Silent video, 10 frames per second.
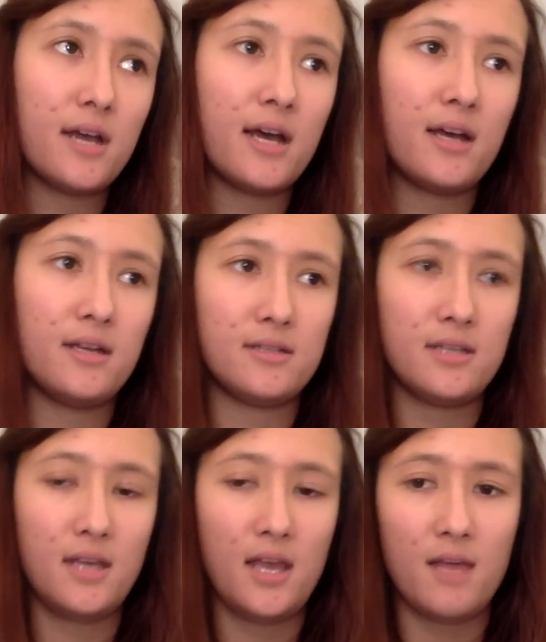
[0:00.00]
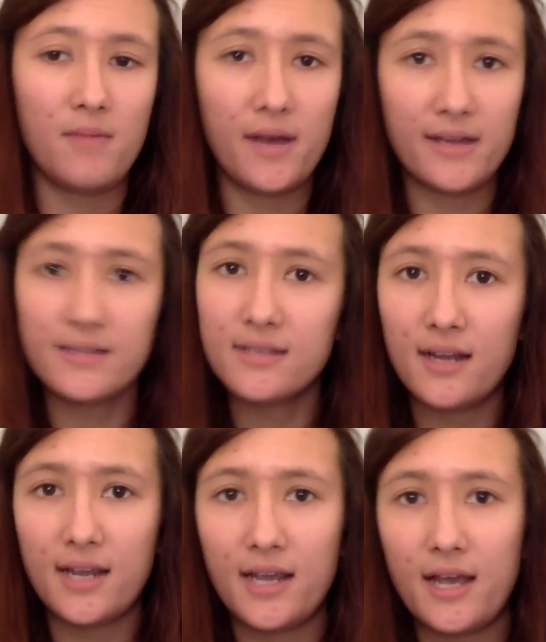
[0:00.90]
And
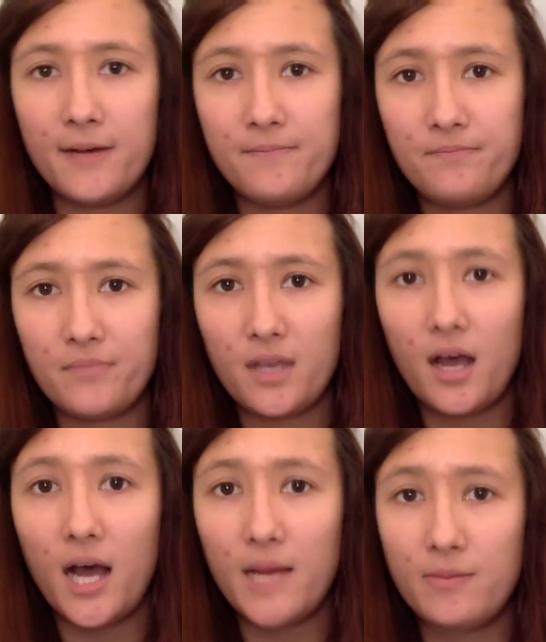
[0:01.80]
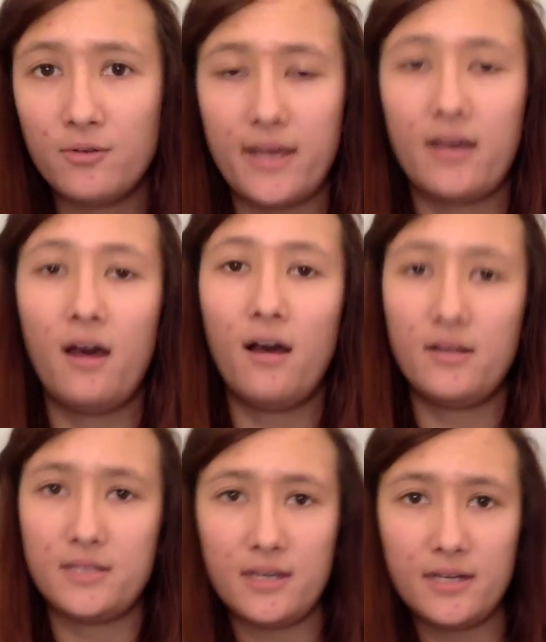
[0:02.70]
personally, I brought my car
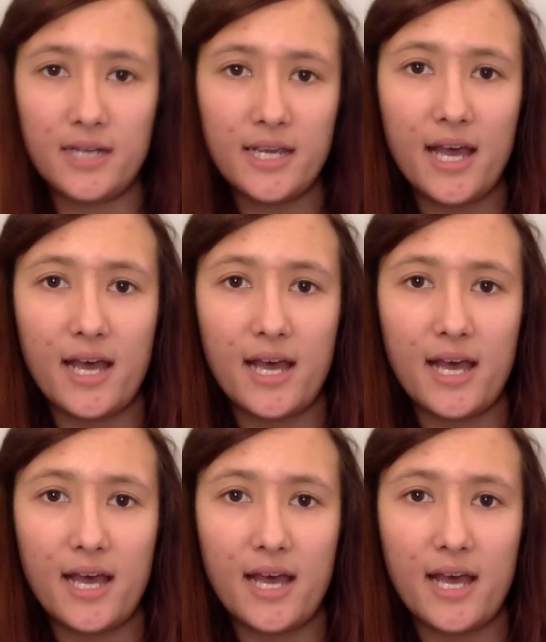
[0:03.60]
to uni,